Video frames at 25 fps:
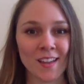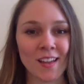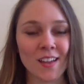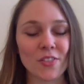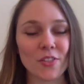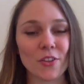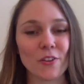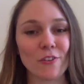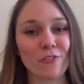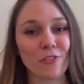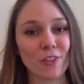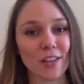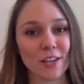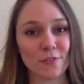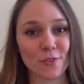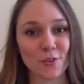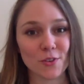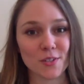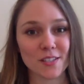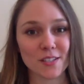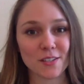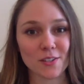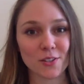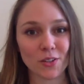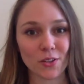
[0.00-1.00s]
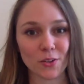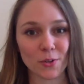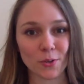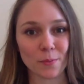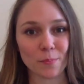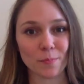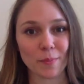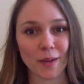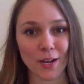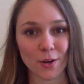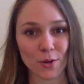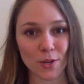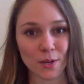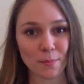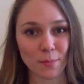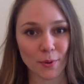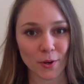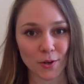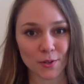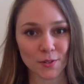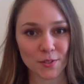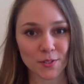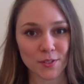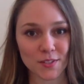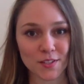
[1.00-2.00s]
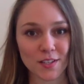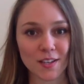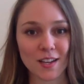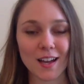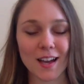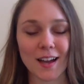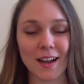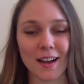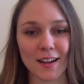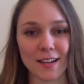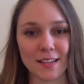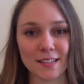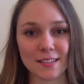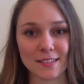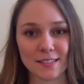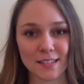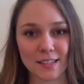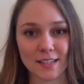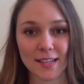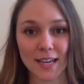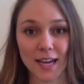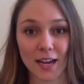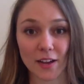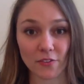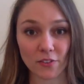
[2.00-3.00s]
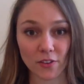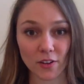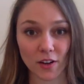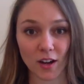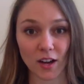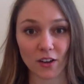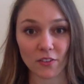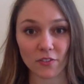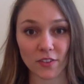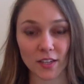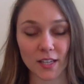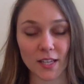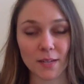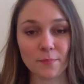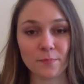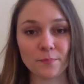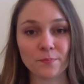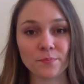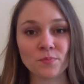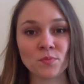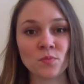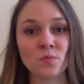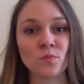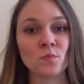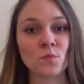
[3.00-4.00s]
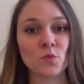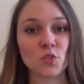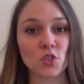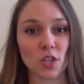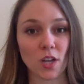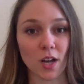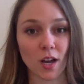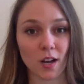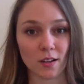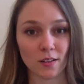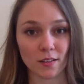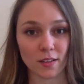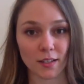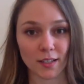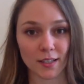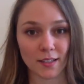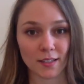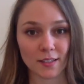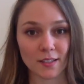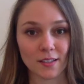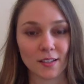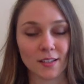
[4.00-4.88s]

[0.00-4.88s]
The flavors include Berry Burst, iced decaf coffee, chocolate,